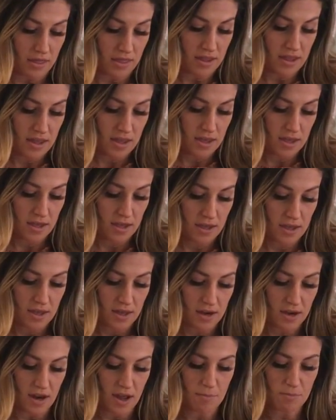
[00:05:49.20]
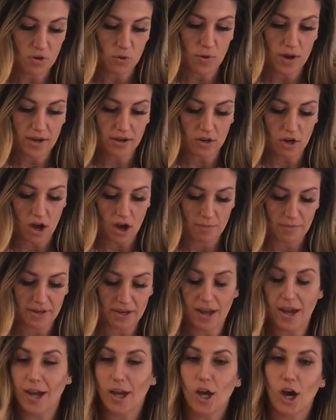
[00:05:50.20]
The #1
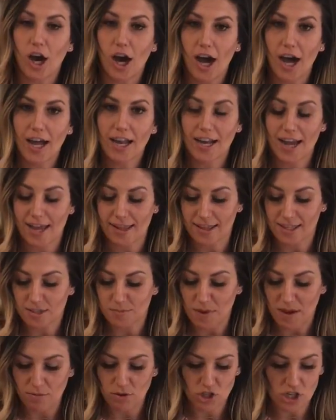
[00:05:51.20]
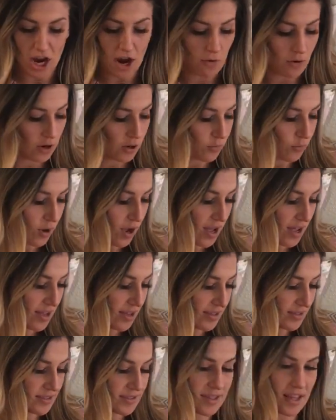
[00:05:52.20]
comment I got at this baby shower
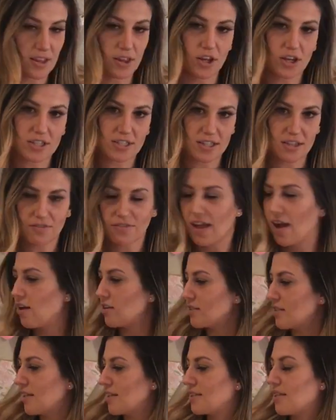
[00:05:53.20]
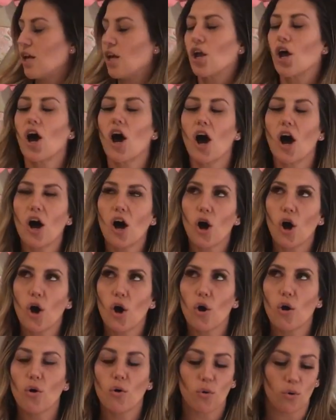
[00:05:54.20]
was they looked at the flowers and they said,
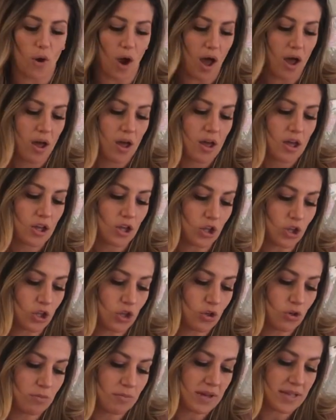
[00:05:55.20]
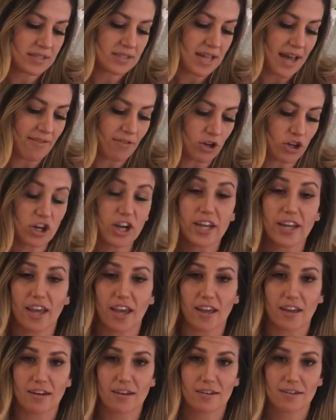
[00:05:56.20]
"Oh, you must have a
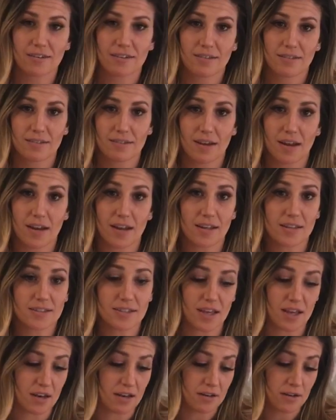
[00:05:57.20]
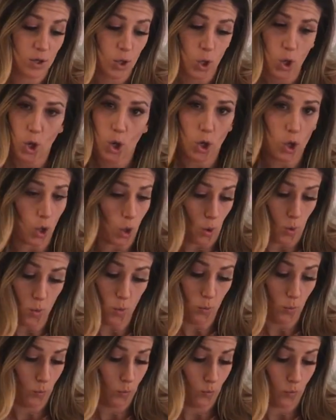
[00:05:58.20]
Cricut." And I said,
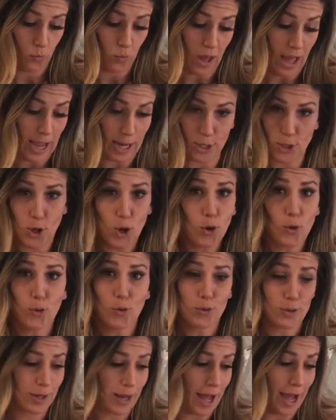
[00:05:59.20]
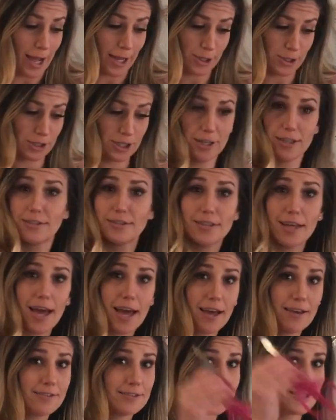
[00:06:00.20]
"No, I don't. I just
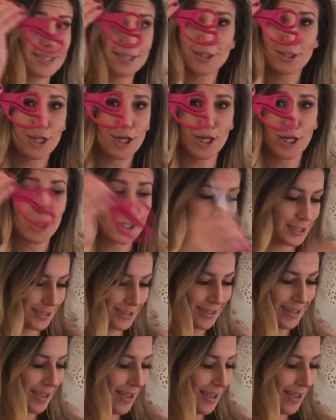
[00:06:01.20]
have scissors."